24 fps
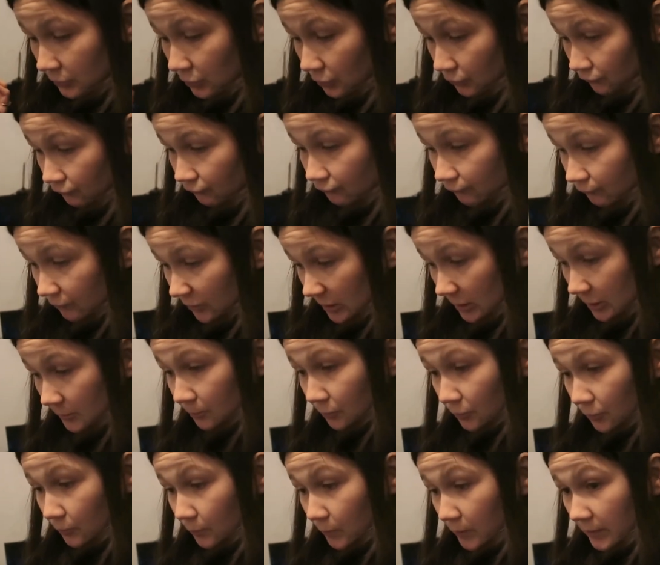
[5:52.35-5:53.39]
just finished
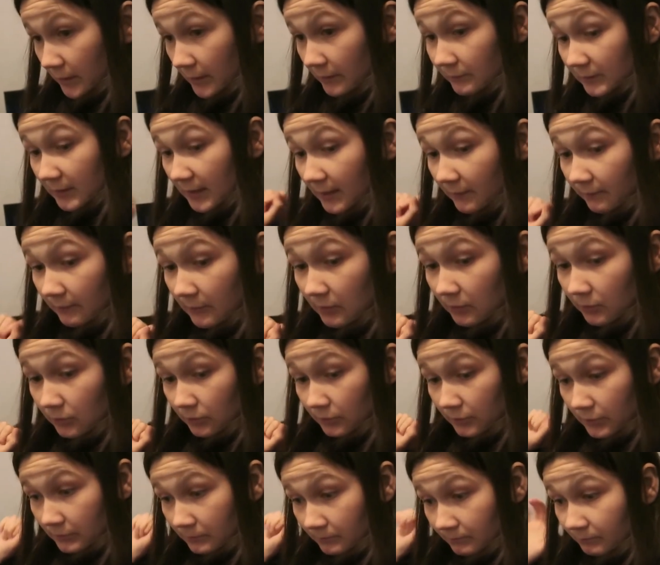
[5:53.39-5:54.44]
putting the word out day vlog
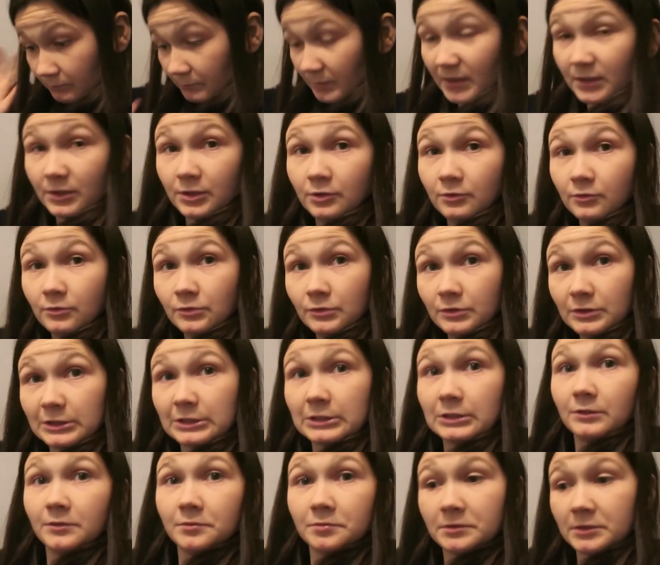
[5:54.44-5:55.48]
because I've been doing all the
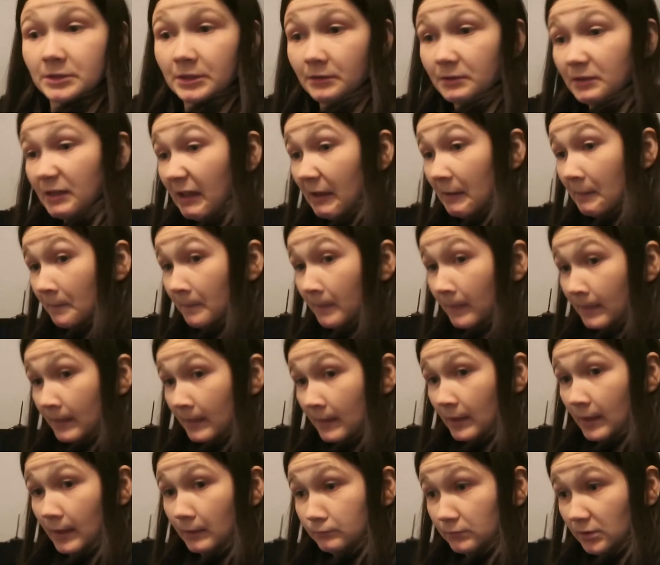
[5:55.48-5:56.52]
stuff so yeah
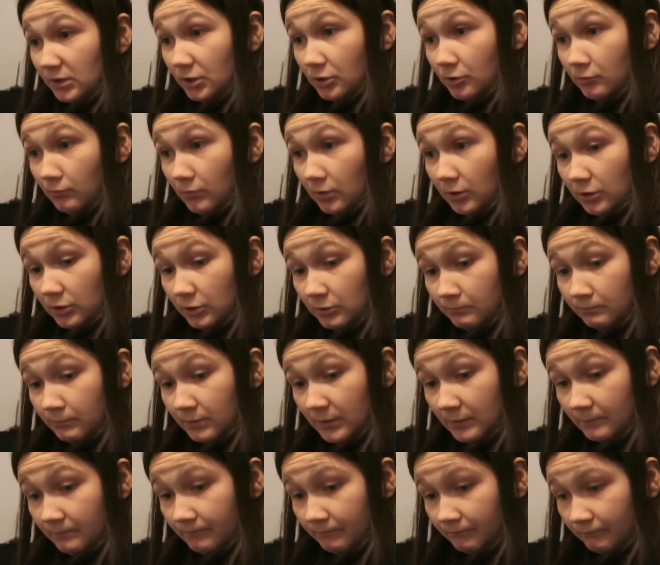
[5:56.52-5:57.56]
haven't been doing much
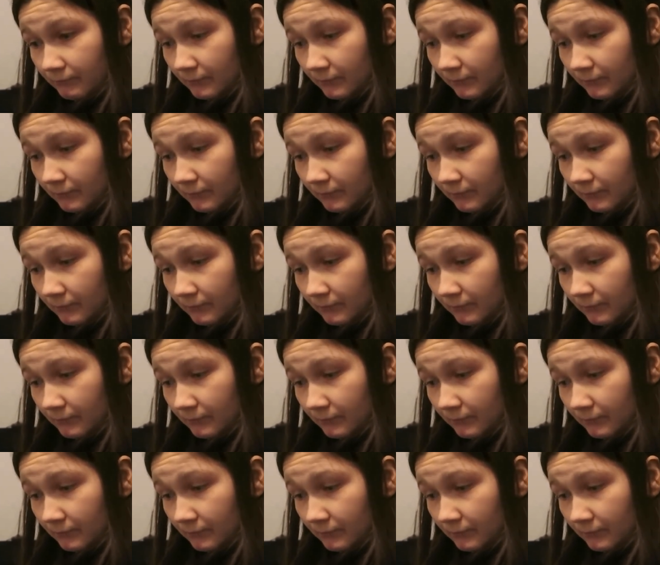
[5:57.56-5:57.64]
but